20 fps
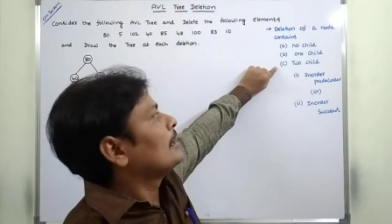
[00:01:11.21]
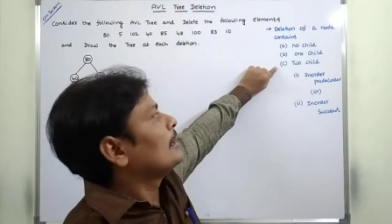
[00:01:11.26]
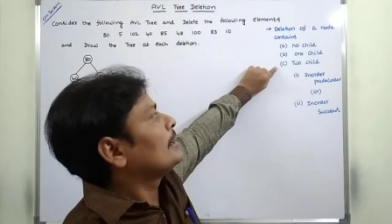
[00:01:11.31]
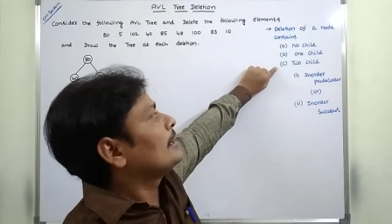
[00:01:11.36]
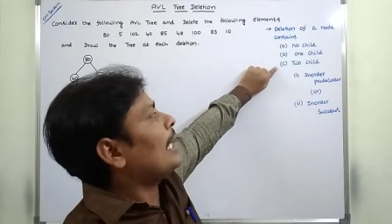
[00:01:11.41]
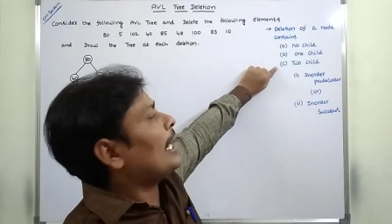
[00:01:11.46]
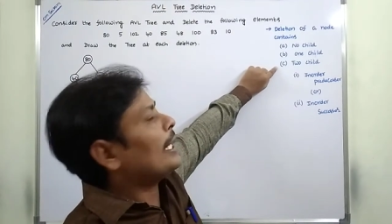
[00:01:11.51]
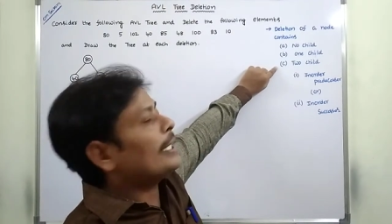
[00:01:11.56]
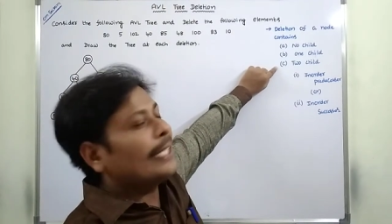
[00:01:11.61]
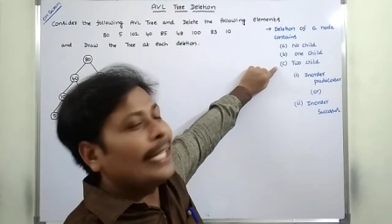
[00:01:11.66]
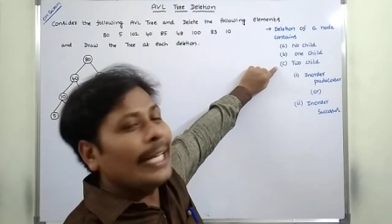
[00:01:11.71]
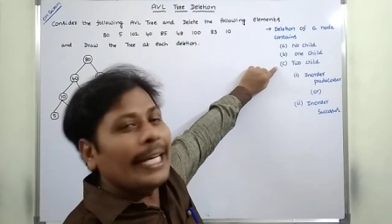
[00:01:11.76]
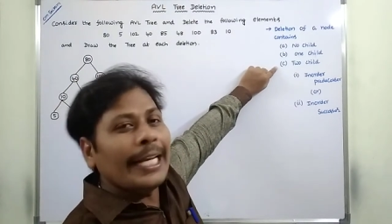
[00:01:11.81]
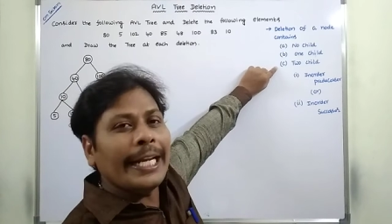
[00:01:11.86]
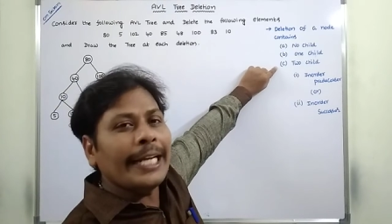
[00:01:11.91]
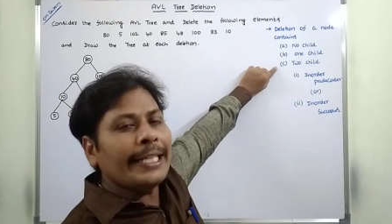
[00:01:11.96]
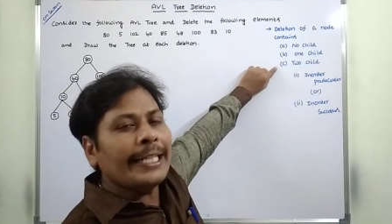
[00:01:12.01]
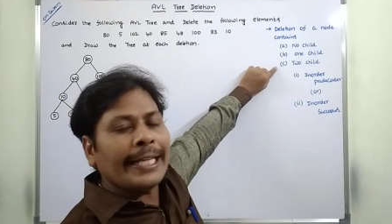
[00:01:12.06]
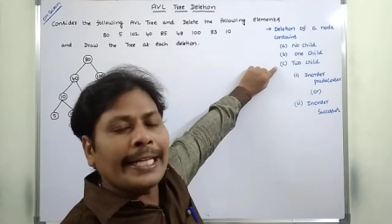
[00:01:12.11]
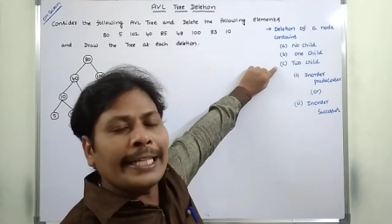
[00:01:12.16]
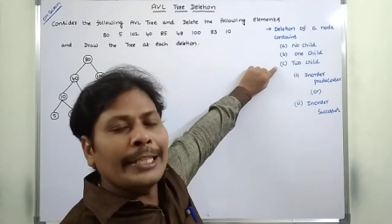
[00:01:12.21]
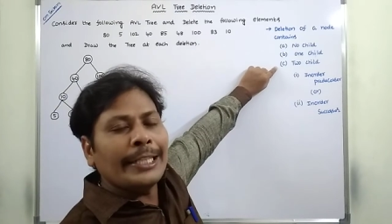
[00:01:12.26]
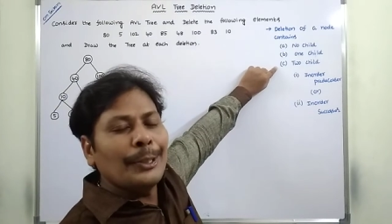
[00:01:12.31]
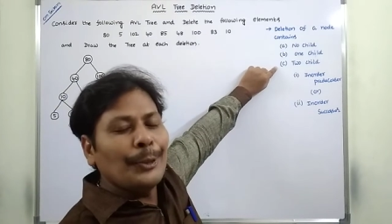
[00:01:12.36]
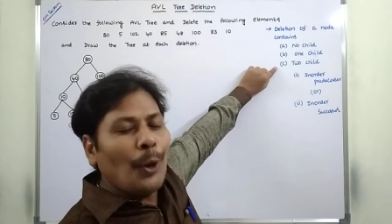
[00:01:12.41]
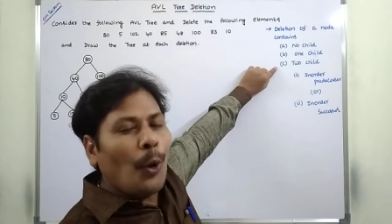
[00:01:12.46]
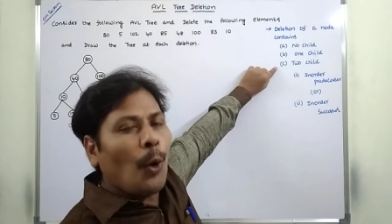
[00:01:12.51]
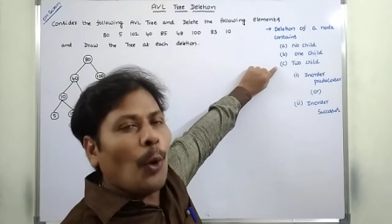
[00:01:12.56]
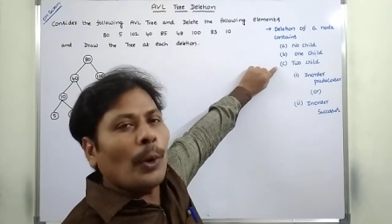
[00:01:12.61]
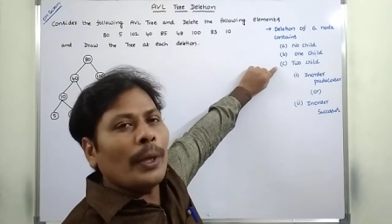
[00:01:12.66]
the deleted
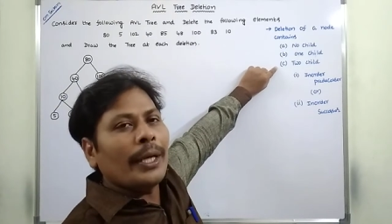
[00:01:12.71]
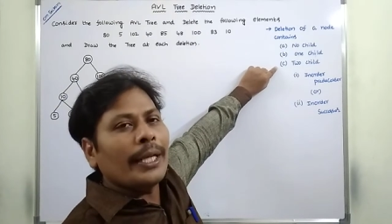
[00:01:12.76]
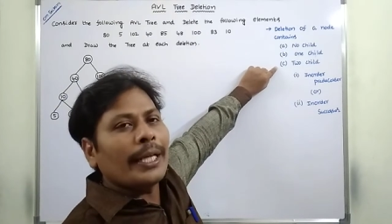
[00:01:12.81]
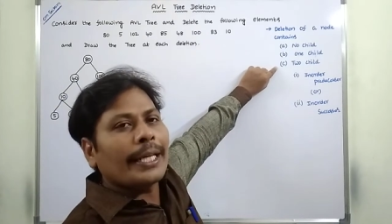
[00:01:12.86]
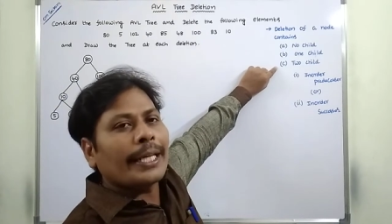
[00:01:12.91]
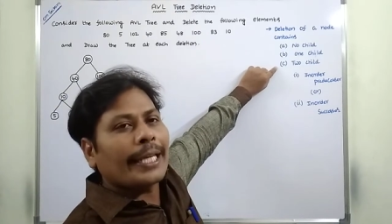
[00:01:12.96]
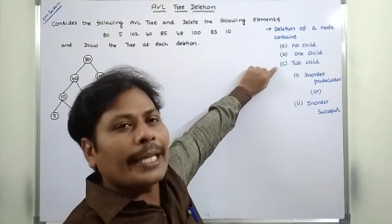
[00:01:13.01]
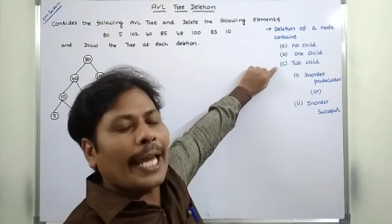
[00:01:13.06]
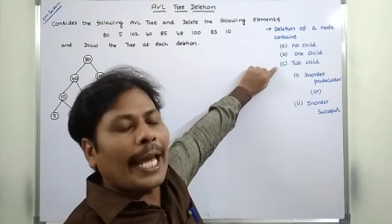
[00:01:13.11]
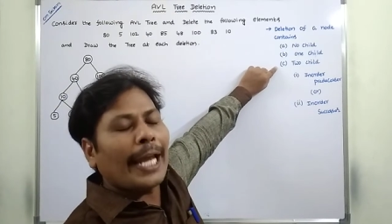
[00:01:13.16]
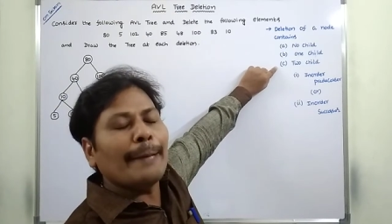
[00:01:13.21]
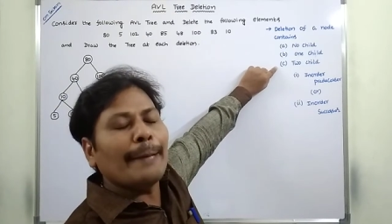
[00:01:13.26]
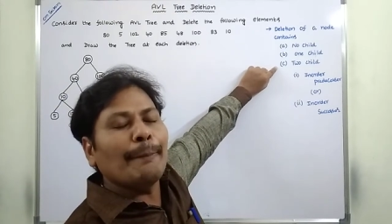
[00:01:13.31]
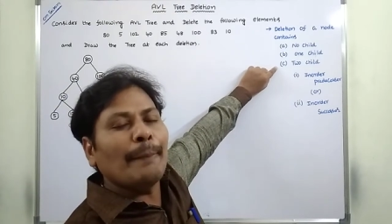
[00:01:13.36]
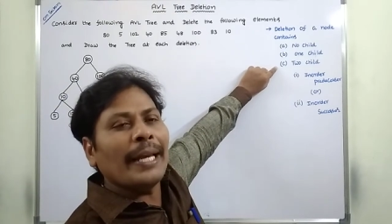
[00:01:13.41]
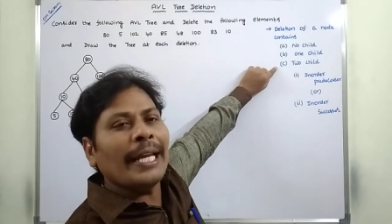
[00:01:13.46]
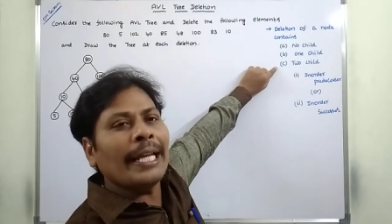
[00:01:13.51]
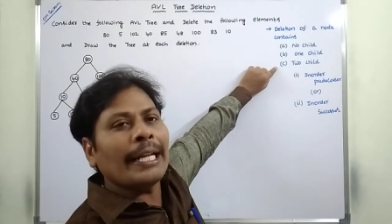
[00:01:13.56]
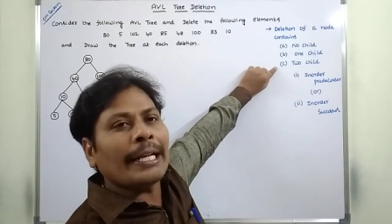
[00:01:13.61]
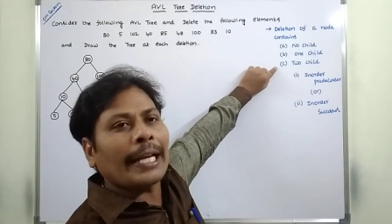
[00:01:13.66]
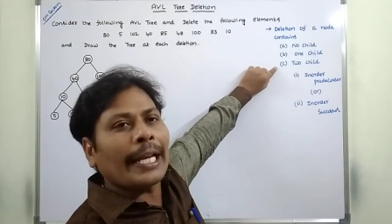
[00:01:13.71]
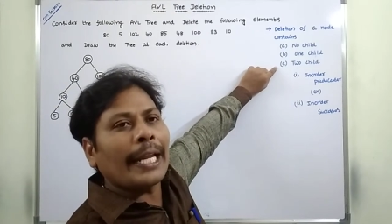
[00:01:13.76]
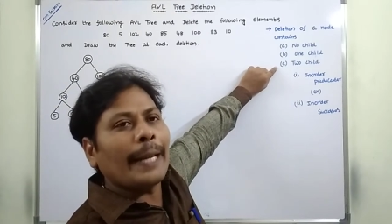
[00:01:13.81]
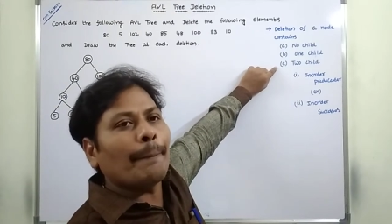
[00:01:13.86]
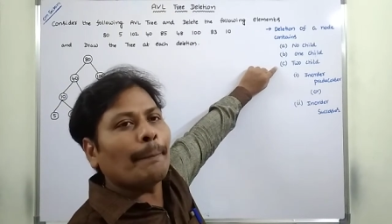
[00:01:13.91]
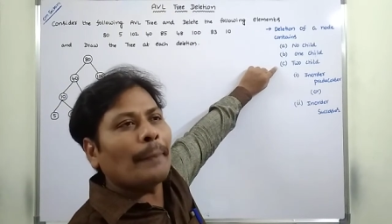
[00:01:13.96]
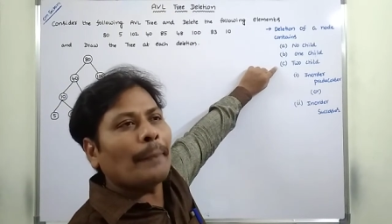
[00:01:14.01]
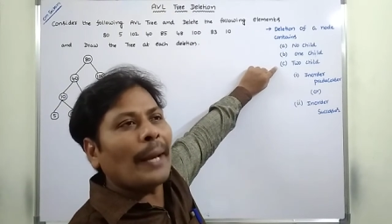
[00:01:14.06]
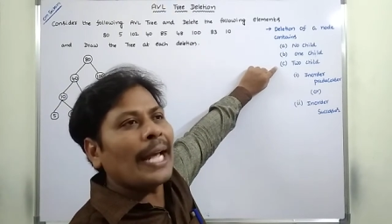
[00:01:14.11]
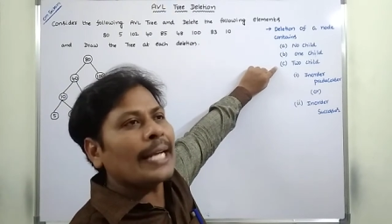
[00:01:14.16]
node can be
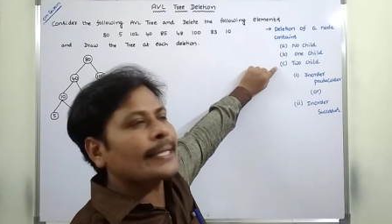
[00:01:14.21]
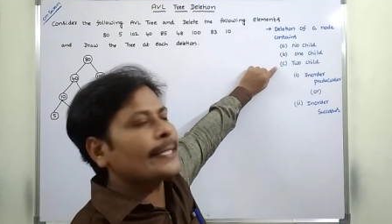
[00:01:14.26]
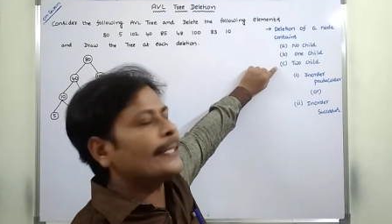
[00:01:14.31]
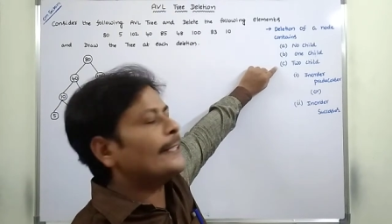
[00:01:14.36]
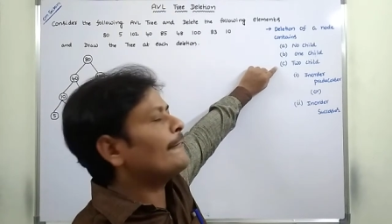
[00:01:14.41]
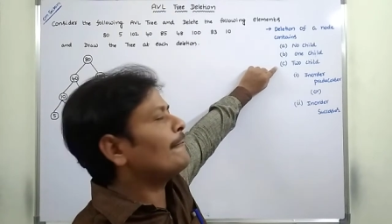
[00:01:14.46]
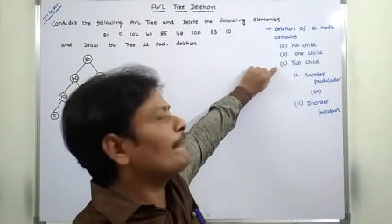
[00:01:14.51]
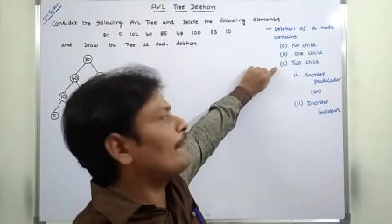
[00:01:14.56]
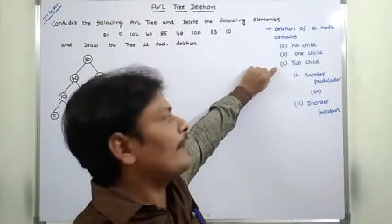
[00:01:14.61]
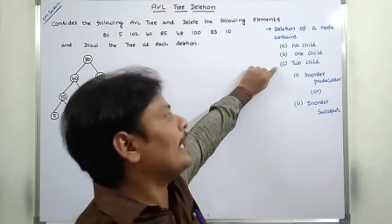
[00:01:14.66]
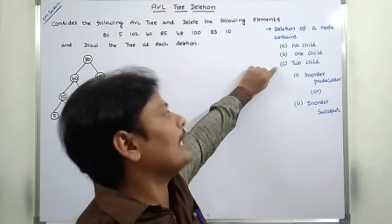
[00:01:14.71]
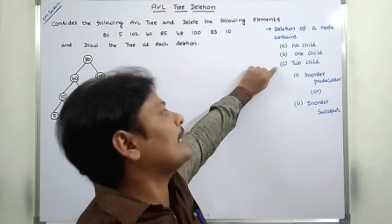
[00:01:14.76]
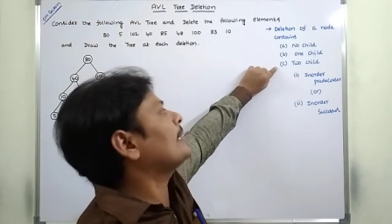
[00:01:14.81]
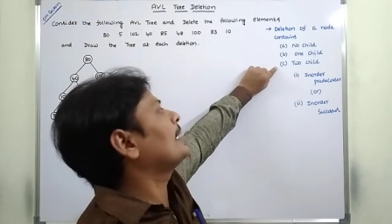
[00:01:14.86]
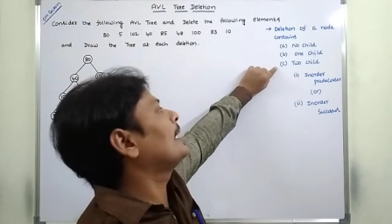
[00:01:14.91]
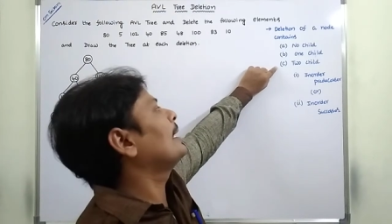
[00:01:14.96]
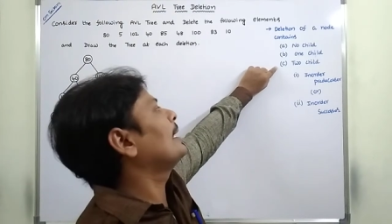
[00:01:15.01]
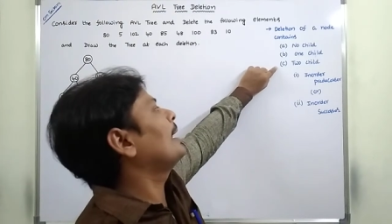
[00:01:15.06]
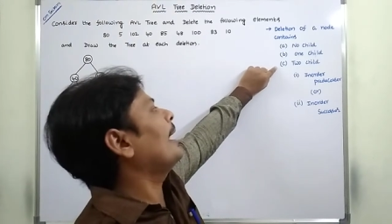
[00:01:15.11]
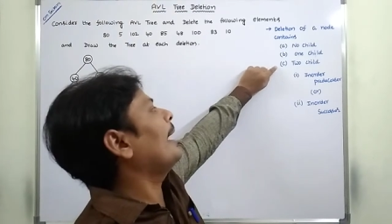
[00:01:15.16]
replaced with